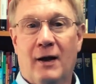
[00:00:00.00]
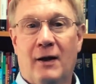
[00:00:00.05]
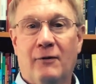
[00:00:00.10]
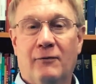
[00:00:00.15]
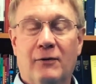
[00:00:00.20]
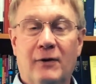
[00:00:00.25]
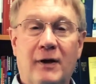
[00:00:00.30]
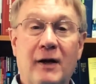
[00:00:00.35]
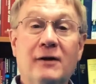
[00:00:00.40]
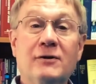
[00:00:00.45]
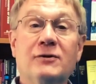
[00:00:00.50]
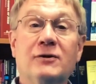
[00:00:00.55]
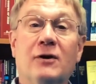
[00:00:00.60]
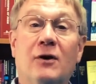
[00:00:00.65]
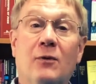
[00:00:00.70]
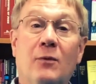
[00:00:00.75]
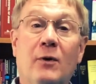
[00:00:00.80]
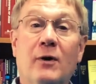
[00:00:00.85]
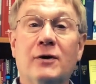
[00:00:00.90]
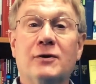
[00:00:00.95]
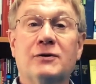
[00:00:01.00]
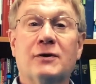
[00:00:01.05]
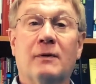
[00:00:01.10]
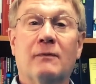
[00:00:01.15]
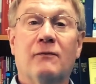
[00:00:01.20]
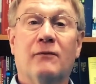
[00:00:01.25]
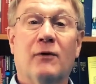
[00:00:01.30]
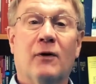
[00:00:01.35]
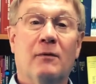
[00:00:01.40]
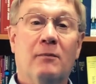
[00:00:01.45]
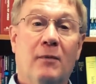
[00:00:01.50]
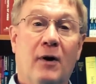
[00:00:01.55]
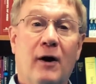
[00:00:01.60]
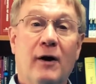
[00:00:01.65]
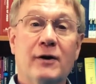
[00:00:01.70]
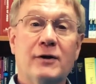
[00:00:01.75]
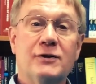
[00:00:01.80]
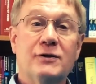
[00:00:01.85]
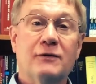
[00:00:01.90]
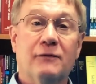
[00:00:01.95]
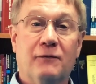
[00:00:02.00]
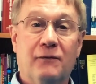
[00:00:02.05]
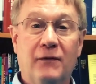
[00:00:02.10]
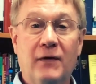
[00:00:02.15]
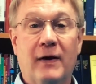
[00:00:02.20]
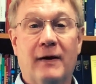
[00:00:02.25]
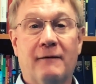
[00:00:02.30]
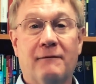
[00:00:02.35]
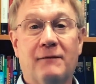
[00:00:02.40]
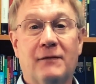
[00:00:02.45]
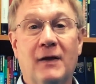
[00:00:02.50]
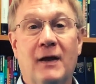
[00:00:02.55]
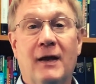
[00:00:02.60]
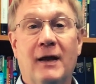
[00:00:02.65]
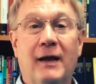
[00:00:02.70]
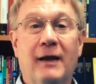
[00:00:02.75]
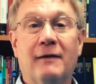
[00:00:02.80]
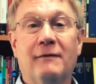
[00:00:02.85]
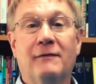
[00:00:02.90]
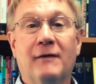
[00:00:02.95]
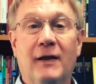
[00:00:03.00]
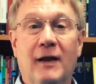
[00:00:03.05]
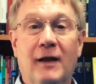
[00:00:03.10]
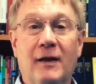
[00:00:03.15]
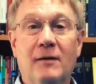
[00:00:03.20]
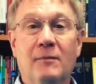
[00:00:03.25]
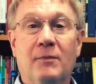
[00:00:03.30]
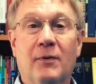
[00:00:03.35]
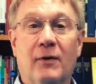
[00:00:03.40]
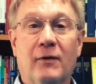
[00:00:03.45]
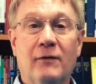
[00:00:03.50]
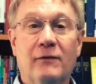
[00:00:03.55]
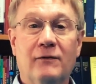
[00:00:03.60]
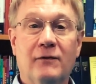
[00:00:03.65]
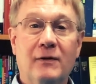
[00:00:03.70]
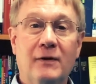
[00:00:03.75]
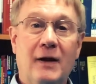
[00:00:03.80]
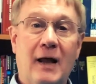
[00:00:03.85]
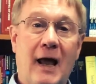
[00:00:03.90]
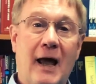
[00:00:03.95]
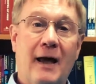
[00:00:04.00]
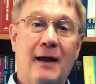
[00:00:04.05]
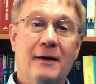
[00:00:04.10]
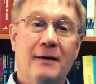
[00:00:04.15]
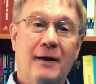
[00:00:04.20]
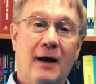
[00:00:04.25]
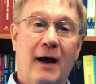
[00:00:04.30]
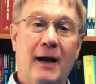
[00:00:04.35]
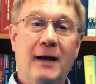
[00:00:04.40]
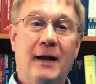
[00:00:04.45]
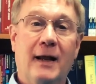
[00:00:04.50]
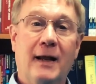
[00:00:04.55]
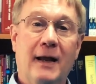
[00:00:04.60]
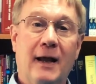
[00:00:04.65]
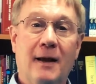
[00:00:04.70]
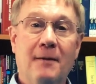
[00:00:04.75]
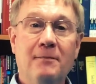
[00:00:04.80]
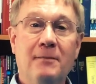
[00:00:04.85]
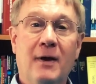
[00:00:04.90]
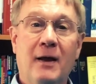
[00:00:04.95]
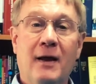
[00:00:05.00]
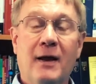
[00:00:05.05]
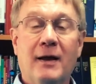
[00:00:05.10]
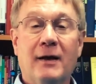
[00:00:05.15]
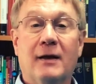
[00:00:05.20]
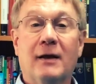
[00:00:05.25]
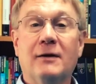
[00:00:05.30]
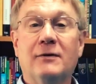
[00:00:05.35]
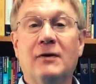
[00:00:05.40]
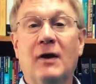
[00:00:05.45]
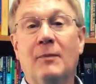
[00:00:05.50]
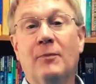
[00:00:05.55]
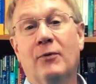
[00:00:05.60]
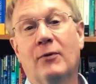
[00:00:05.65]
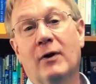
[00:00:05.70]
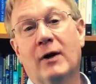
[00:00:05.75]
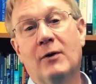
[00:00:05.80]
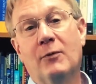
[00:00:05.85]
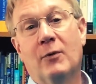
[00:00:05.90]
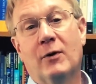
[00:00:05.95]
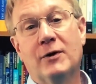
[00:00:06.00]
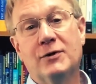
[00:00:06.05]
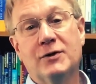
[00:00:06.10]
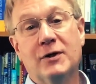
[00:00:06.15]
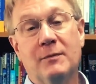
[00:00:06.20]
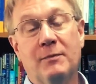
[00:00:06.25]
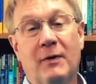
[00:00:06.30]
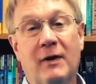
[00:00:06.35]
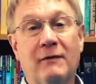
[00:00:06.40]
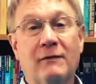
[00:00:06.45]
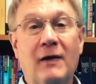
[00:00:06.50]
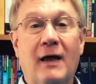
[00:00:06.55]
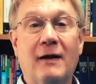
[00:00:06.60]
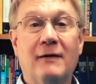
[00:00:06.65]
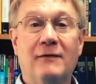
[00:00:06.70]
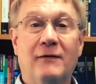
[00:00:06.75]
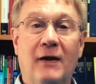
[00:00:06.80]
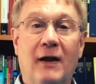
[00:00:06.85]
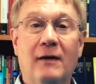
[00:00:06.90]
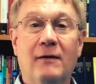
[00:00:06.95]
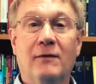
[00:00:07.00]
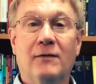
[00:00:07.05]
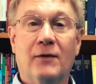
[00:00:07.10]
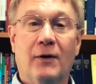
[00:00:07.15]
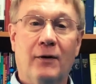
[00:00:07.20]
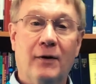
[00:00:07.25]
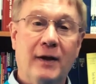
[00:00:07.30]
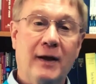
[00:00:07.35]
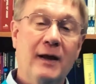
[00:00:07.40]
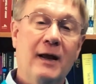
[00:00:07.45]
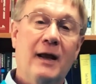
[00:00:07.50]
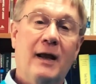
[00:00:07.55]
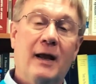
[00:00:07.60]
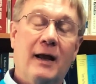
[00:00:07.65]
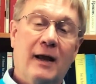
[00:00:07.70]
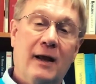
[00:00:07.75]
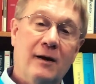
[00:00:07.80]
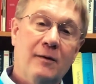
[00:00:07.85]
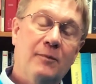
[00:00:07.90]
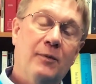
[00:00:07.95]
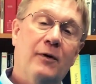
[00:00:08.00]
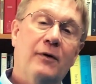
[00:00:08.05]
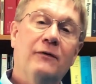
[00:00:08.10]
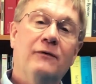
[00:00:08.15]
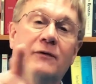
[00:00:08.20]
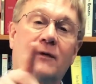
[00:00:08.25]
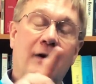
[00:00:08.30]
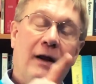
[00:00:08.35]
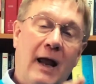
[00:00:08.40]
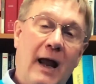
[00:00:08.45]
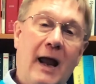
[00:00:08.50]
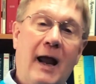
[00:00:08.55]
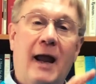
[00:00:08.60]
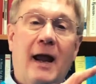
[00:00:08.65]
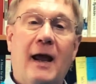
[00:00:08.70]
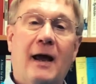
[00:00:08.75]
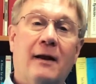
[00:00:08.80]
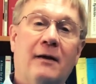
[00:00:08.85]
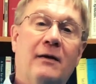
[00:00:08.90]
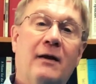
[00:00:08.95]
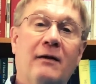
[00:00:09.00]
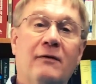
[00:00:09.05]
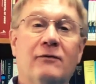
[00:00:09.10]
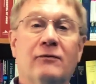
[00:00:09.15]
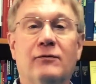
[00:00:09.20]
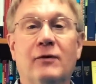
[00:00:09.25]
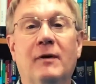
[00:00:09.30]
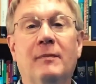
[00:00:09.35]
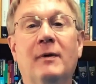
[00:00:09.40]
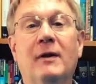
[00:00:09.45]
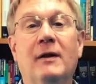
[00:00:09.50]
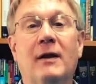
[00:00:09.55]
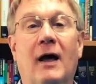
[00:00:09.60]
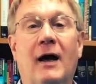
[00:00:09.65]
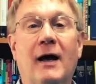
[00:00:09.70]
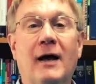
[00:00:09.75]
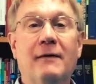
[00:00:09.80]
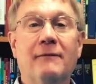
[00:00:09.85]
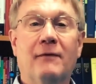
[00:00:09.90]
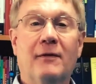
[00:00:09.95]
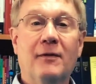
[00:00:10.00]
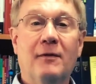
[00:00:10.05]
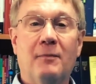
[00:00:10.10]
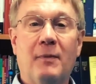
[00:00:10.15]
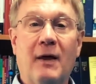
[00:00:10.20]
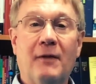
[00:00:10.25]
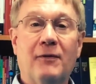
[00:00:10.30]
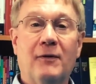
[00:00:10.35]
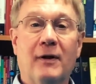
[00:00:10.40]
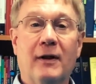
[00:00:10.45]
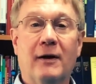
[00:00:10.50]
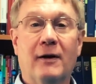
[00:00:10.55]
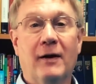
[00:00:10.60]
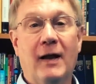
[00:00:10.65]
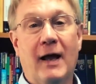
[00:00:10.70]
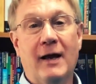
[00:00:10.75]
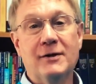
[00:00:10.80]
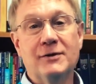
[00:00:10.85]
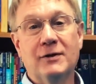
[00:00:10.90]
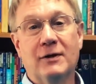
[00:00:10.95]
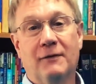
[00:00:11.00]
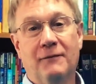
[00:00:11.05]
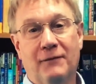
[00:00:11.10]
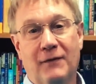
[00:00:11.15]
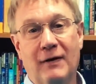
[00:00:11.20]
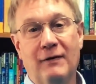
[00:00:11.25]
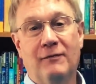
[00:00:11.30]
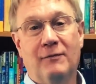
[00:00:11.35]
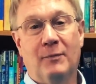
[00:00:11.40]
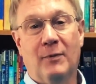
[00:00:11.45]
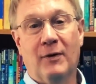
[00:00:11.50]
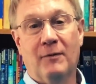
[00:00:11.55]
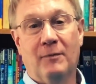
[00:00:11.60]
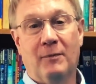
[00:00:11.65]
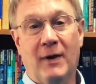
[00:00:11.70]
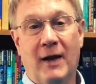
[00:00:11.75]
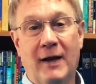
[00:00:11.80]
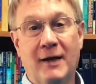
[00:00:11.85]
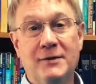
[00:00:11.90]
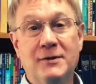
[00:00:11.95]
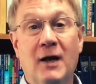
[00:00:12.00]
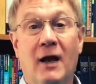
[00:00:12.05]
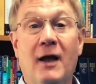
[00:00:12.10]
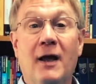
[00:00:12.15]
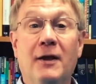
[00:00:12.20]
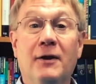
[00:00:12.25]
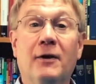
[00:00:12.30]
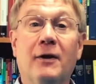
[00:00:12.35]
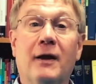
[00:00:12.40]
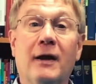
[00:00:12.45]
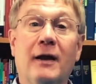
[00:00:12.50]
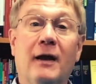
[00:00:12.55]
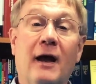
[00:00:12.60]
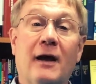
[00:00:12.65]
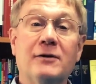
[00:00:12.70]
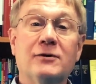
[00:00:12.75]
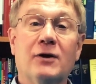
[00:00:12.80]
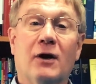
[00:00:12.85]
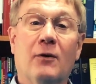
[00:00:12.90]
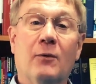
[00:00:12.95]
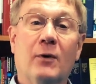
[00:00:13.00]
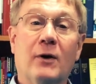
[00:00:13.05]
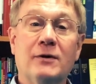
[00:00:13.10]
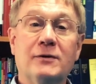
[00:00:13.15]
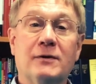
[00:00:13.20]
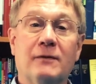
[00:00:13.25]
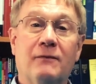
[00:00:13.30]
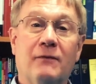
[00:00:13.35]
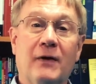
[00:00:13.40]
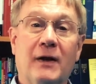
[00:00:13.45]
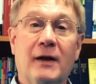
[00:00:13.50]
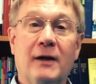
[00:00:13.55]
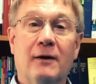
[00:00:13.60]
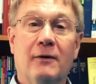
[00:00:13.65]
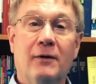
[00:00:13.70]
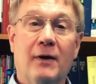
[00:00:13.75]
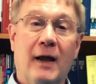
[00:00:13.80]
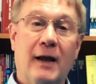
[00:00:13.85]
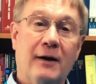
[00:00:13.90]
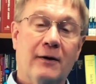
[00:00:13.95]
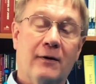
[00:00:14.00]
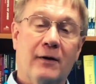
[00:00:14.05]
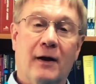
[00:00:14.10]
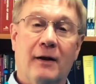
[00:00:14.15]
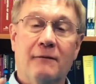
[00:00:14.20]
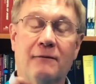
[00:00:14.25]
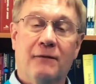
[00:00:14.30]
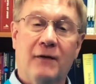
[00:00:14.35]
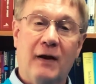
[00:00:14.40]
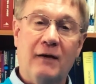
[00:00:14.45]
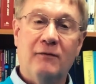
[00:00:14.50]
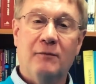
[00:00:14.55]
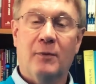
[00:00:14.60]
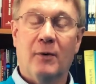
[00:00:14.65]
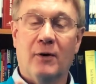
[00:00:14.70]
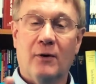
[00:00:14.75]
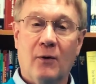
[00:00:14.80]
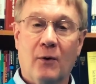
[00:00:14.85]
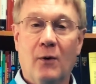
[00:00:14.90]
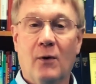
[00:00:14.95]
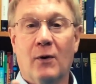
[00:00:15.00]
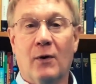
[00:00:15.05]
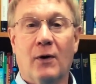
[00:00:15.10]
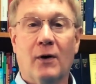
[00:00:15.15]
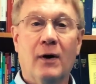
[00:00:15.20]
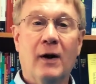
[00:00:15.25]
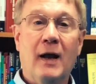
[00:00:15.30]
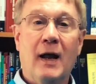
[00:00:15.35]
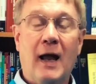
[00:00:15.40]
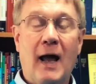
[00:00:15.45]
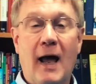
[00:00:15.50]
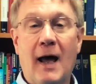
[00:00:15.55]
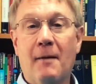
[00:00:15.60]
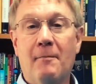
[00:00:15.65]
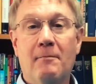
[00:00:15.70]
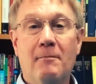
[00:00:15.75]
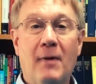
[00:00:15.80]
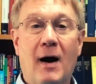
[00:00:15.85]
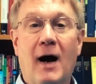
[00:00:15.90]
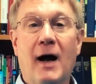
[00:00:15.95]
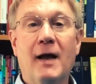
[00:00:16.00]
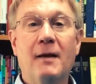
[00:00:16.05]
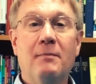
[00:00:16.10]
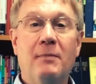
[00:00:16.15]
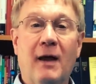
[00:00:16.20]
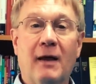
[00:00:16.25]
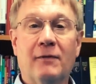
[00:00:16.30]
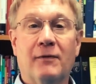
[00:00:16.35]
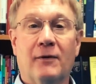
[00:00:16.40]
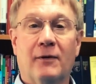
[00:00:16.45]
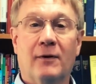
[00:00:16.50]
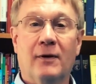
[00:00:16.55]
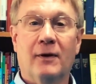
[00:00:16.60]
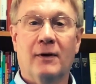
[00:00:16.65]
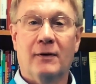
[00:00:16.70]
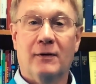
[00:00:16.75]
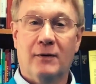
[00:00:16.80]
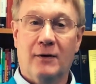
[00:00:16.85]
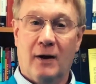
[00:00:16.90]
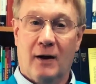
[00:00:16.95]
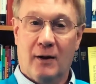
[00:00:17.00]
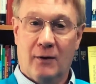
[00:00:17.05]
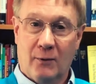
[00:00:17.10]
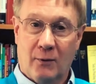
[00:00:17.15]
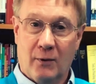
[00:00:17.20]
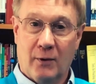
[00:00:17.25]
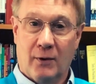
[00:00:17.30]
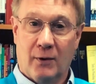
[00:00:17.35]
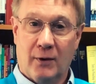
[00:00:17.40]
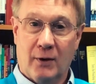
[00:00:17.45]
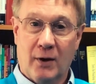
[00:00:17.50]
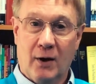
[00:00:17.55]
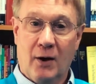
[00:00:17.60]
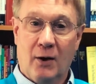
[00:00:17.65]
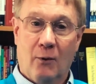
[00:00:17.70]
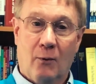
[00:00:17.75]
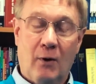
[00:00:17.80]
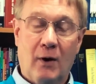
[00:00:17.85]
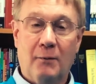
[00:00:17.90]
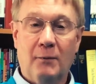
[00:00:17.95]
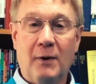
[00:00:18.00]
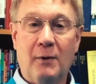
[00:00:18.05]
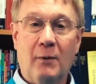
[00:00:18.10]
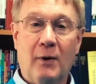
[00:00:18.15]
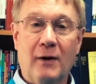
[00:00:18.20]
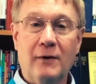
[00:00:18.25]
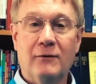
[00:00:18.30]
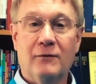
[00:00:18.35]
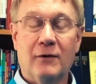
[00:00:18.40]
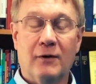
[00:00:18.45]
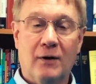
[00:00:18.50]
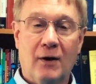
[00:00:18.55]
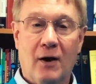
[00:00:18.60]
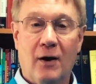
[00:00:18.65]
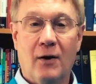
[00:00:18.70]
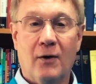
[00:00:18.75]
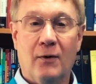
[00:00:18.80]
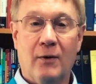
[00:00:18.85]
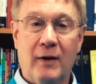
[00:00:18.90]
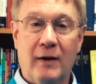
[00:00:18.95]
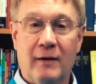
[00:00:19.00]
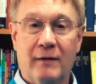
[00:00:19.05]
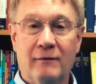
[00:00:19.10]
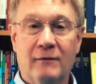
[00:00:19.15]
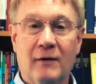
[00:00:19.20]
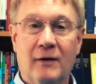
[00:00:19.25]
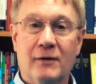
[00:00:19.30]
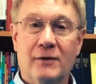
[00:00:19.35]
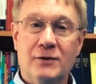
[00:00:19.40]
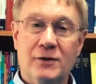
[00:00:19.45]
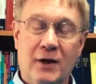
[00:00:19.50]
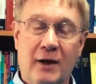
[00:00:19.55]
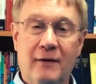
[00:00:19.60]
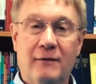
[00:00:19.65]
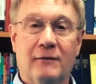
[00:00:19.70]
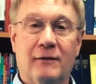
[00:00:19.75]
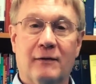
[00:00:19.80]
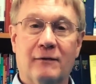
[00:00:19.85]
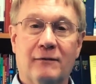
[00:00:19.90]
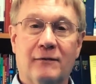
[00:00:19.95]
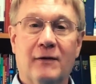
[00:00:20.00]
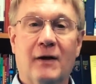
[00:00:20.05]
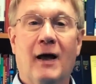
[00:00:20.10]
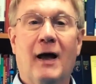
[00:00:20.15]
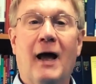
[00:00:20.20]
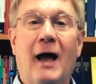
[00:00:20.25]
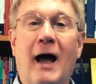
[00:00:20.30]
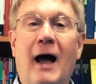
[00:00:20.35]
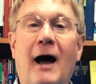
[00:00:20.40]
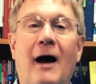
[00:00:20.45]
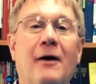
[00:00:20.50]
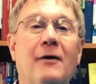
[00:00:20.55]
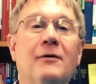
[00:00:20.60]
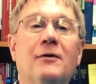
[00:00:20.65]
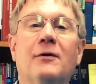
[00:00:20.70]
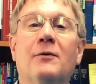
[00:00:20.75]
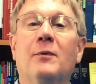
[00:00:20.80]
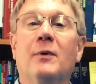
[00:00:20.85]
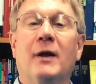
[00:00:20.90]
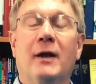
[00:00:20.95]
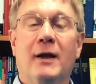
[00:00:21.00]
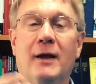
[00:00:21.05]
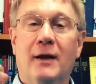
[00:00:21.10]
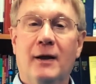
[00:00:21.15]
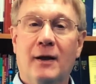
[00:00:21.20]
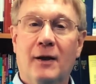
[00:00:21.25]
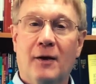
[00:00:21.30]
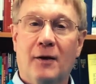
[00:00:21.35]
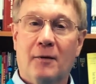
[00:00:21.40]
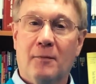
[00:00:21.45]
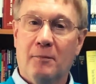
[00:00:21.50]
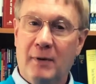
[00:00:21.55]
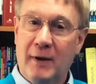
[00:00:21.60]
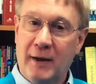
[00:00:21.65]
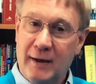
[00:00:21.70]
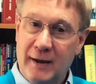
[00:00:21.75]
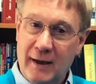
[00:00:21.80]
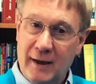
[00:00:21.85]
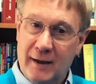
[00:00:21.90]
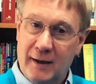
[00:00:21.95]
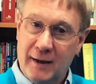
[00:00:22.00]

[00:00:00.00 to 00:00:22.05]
Traditional worship for March 5th is in person at 9 a.m. Contemporary worship is at 10:30 in person and streaming live on the Bethel International Facebook page. You can catch our worship video later on Facebook or at mybethel.org. What we want to know is, Jesus, how do we begin